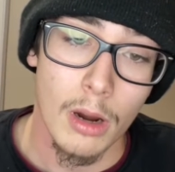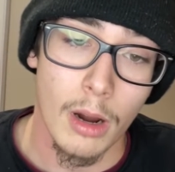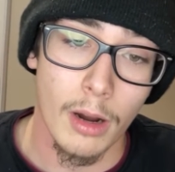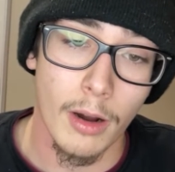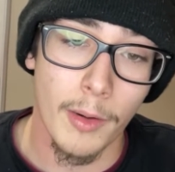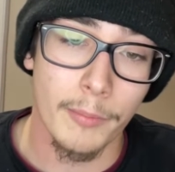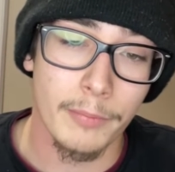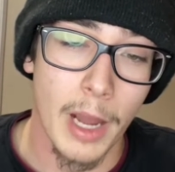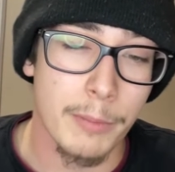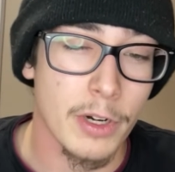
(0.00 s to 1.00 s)
I
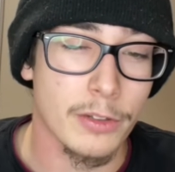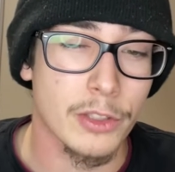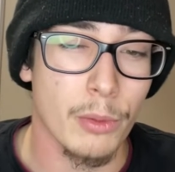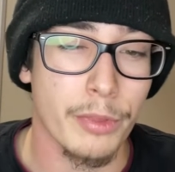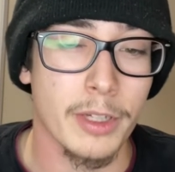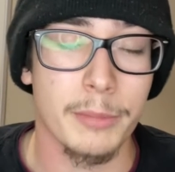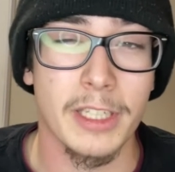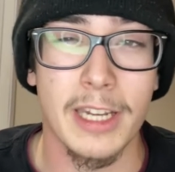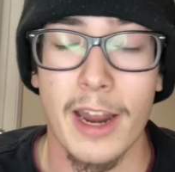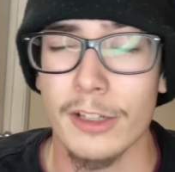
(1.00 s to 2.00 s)
don't think I'm going
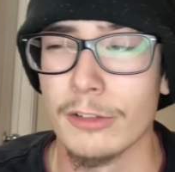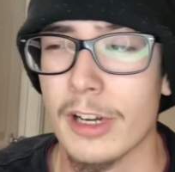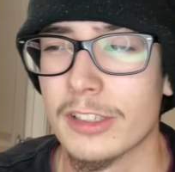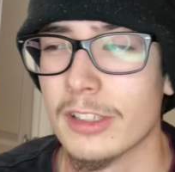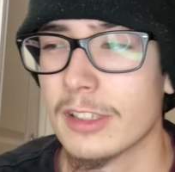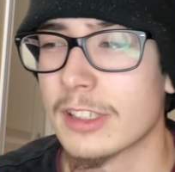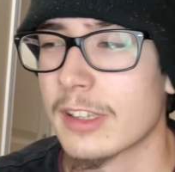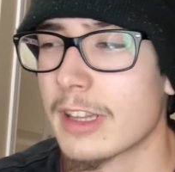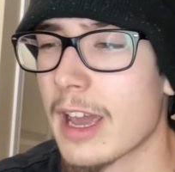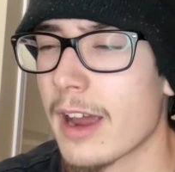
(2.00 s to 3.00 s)
to categorize it as
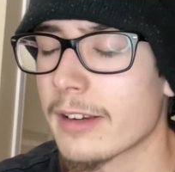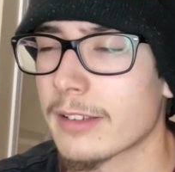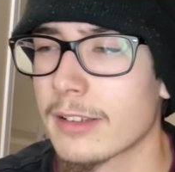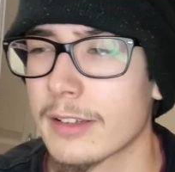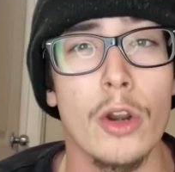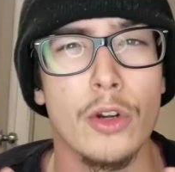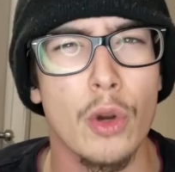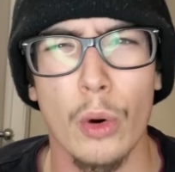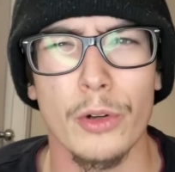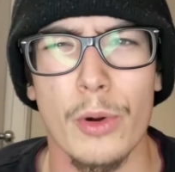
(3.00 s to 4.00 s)
that,
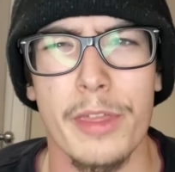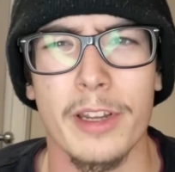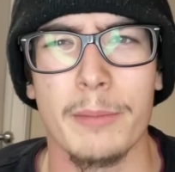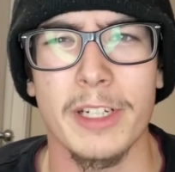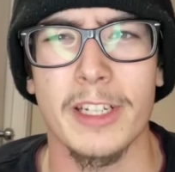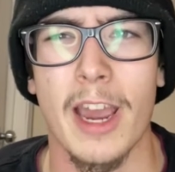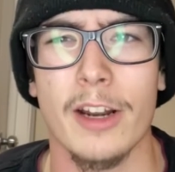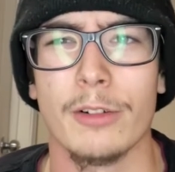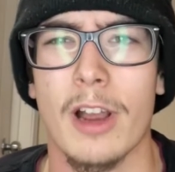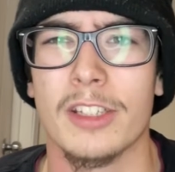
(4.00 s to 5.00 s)
nor do I think I'm going to
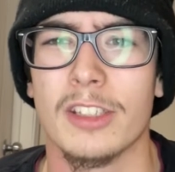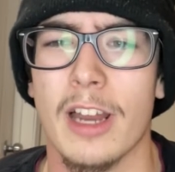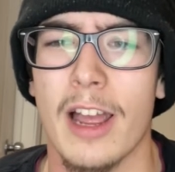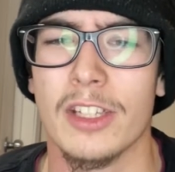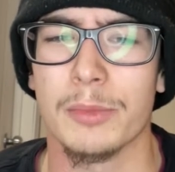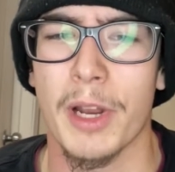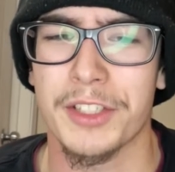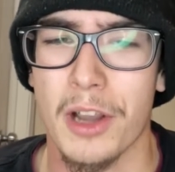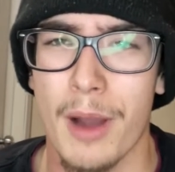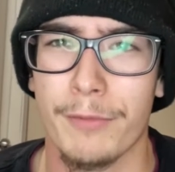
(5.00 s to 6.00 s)
categorize it as my
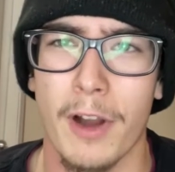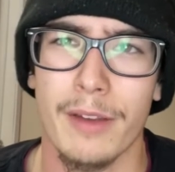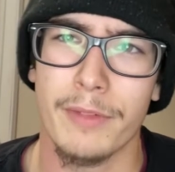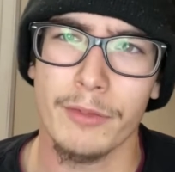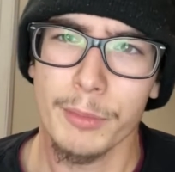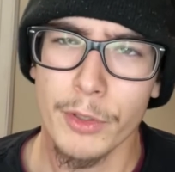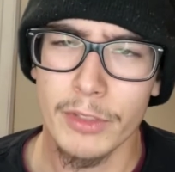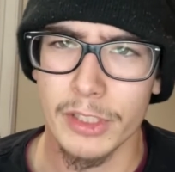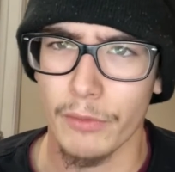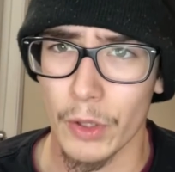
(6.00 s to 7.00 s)
top 5 favorite
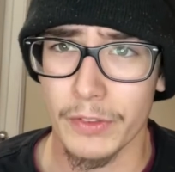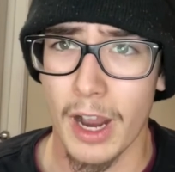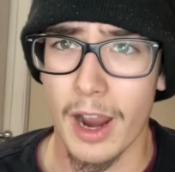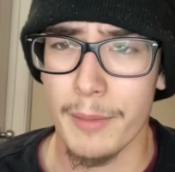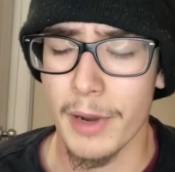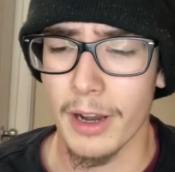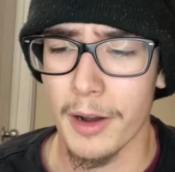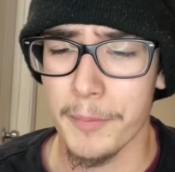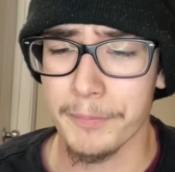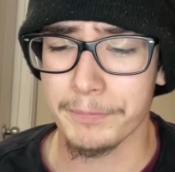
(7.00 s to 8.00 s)
movies of all
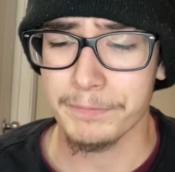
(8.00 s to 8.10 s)
time.